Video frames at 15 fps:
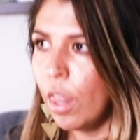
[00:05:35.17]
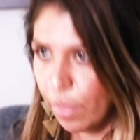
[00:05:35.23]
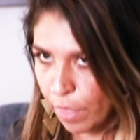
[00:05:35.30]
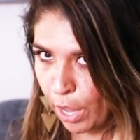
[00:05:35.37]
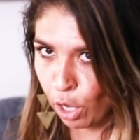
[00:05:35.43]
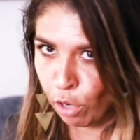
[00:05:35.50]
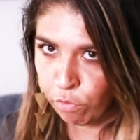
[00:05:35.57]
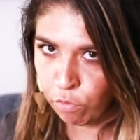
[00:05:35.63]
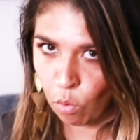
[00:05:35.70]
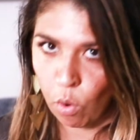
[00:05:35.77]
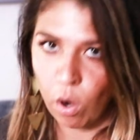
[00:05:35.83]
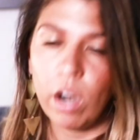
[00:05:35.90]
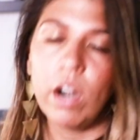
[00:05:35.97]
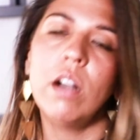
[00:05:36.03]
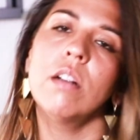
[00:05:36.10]

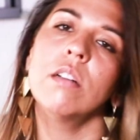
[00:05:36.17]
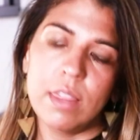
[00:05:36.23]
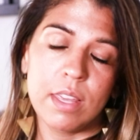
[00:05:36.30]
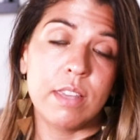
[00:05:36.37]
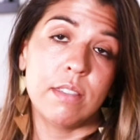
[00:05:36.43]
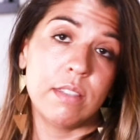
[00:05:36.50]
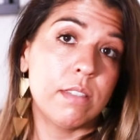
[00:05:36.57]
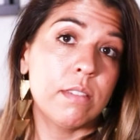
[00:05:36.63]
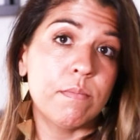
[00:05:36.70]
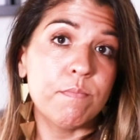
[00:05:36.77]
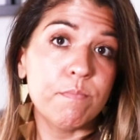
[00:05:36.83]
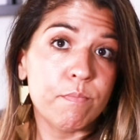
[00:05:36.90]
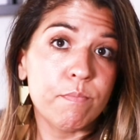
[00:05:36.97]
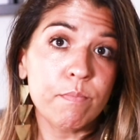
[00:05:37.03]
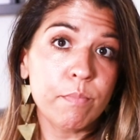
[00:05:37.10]
Therefore, these
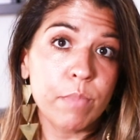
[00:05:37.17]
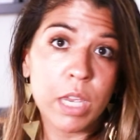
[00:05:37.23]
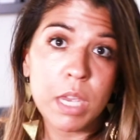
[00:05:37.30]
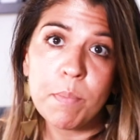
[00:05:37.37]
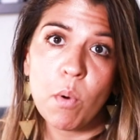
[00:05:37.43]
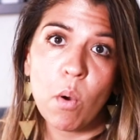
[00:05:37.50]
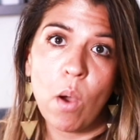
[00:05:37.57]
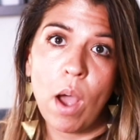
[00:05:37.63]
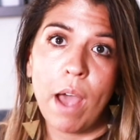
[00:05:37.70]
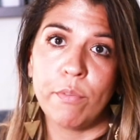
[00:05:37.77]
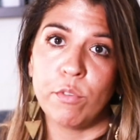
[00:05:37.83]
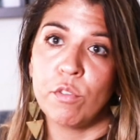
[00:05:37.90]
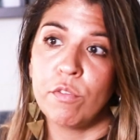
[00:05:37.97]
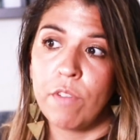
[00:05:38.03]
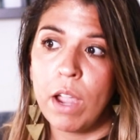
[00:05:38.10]
people have
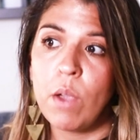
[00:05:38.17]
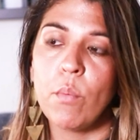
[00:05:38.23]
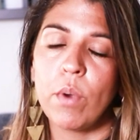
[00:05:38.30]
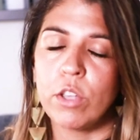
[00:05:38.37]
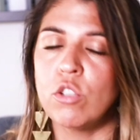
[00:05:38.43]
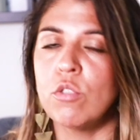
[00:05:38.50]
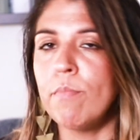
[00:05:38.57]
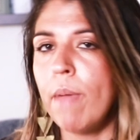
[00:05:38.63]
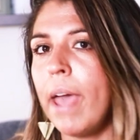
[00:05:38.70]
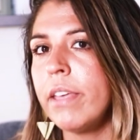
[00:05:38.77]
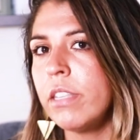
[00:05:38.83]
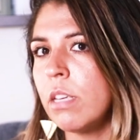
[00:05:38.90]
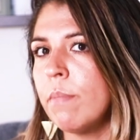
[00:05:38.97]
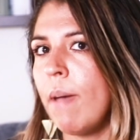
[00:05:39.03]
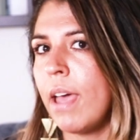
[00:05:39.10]
to find ways to
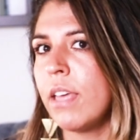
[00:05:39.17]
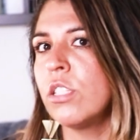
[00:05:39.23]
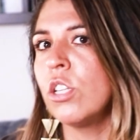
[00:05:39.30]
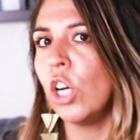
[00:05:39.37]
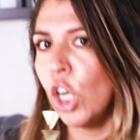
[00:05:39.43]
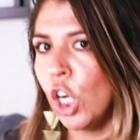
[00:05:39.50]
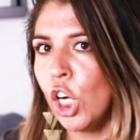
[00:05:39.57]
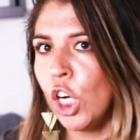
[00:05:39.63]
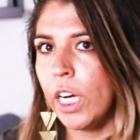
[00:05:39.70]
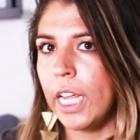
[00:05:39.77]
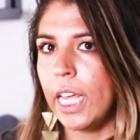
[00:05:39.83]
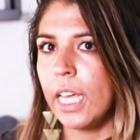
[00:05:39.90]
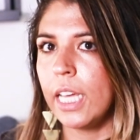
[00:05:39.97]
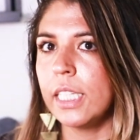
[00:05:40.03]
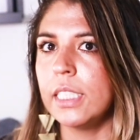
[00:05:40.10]
maximize their
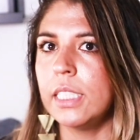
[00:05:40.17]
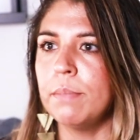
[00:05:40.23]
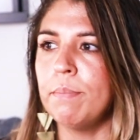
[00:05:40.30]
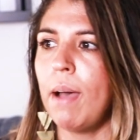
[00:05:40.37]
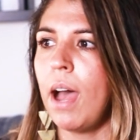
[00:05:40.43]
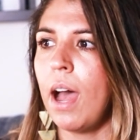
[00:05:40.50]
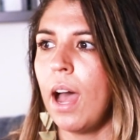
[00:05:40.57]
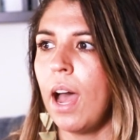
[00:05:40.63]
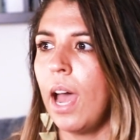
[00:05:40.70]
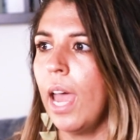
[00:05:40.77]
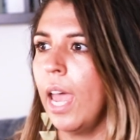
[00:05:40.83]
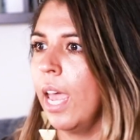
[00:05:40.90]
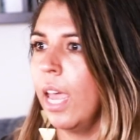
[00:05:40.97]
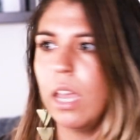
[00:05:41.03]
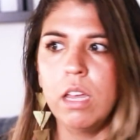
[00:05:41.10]
earnings
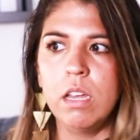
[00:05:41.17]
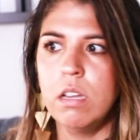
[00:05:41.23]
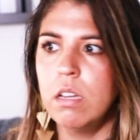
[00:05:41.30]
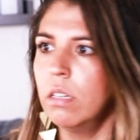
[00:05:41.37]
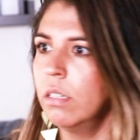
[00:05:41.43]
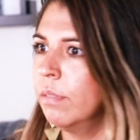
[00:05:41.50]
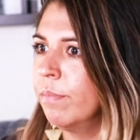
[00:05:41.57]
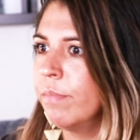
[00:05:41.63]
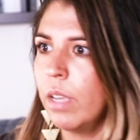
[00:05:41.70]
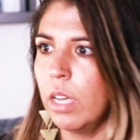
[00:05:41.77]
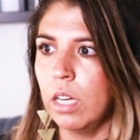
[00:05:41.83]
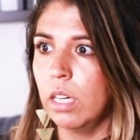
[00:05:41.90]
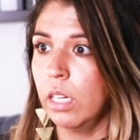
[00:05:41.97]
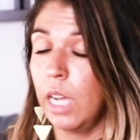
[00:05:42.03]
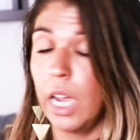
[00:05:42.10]
by
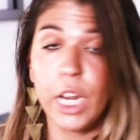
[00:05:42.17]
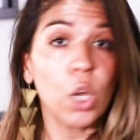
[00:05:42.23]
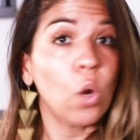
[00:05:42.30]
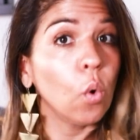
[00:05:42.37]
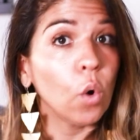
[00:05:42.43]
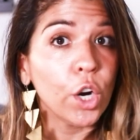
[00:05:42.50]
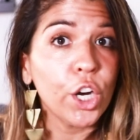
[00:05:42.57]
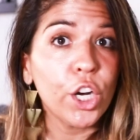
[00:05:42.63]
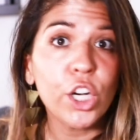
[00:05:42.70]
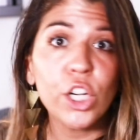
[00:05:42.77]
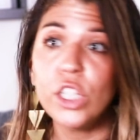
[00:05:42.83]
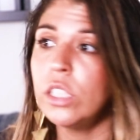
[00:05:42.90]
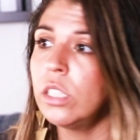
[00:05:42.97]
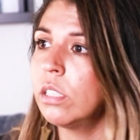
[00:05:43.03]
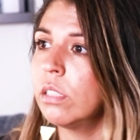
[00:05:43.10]
cutting
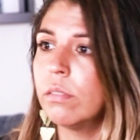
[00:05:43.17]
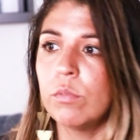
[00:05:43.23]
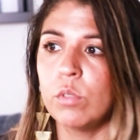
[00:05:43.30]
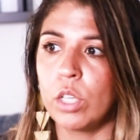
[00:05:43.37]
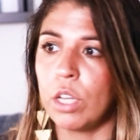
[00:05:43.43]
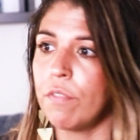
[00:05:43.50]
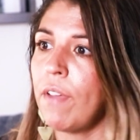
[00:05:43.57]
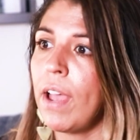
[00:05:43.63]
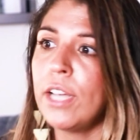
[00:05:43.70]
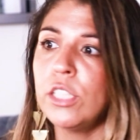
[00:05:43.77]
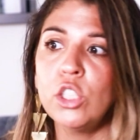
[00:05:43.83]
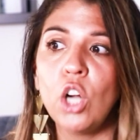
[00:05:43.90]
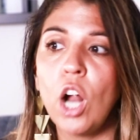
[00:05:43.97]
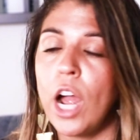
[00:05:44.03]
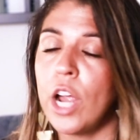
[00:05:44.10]
corners, moving
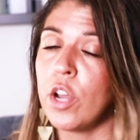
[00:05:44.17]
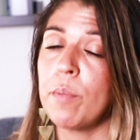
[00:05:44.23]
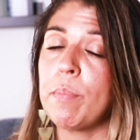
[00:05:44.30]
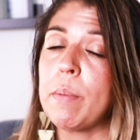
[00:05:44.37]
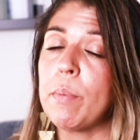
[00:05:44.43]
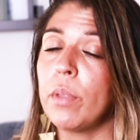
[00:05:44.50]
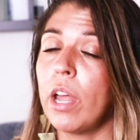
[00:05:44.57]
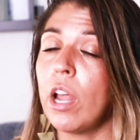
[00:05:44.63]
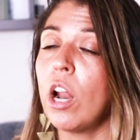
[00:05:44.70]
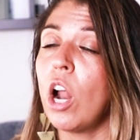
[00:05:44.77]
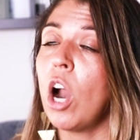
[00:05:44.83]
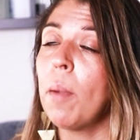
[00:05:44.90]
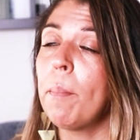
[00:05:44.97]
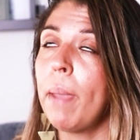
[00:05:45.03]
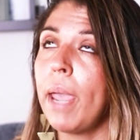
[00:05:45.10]
faster, hiring people that
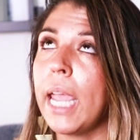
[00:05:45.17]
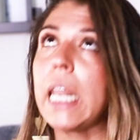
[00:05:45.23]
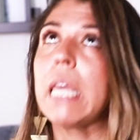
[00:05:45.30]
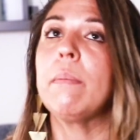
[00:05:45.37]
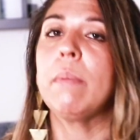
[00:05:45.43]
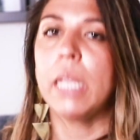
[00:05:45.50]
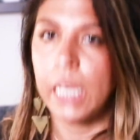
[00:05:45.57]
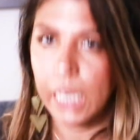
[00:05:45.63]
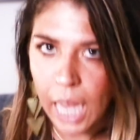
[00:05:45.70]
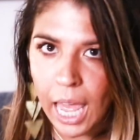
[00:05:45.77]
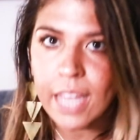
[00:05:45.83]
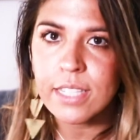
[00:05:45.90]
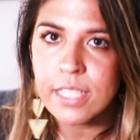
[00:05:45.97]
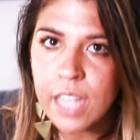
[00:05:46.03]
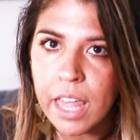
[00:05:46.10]
are paid even
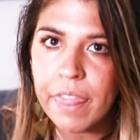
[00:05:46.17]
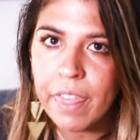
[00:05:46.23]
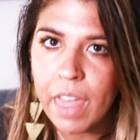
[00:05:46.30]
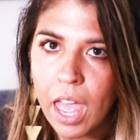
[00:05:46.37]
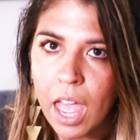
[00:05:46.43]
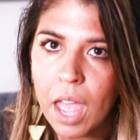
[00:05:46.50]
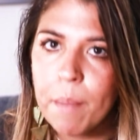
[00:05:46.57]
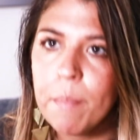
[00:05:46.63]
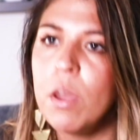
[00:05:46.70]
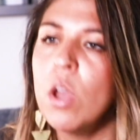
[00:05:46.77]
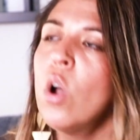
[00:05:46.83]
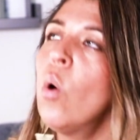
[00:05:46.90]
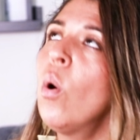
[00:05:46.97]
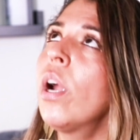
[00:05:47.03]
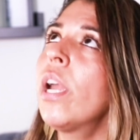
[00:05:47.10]
less than them,
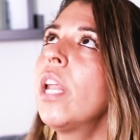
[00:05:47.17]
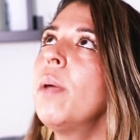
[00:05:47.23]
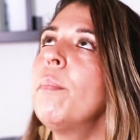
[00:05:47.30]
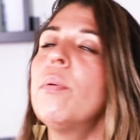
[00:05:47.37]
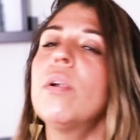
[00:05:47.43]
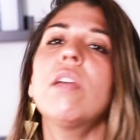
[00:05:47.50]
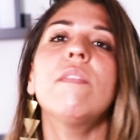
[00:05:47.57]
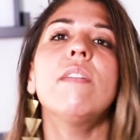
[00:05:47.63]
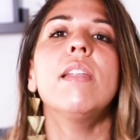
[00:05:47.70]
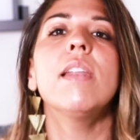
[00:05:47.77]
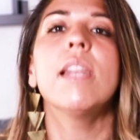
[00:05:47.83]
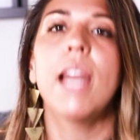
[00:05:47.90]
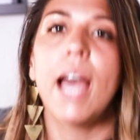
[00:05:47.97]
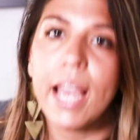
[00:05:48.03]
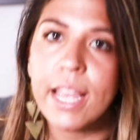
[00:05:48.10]
or are gonna put
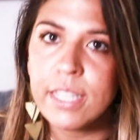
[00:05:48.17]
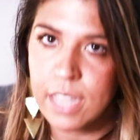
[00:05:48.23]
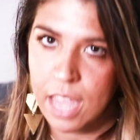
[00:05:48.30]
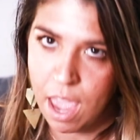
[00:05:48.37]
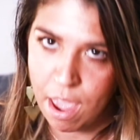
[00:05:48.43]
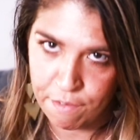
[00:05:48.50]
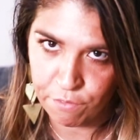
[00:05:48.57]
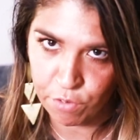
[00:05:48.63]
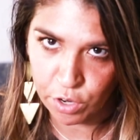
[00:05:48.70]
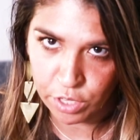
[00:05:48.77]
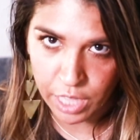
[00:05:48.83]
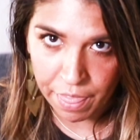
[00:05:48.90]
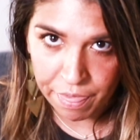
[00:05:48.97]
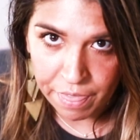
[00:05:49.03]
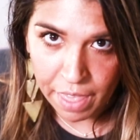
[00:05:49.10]
even less effort than